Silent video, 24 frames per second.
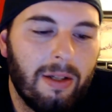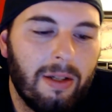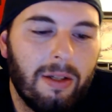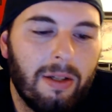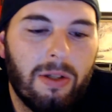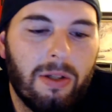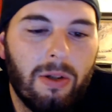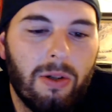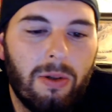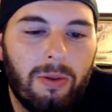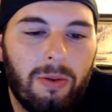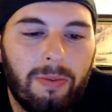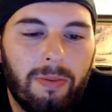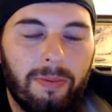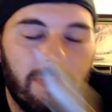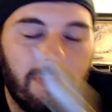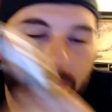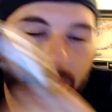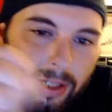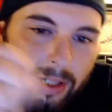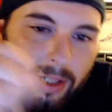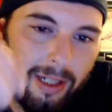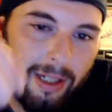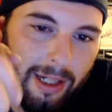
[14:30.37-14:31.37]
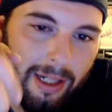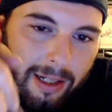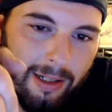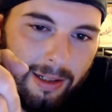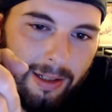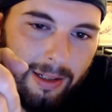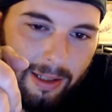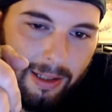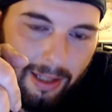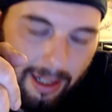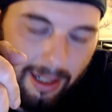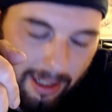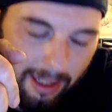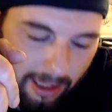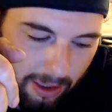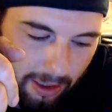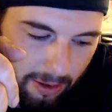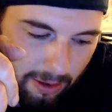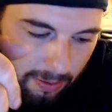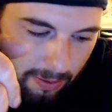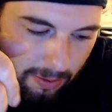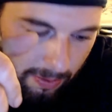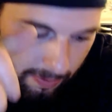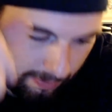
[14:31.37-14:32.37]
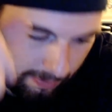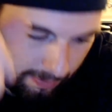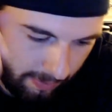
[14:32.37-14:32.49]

So again, thank you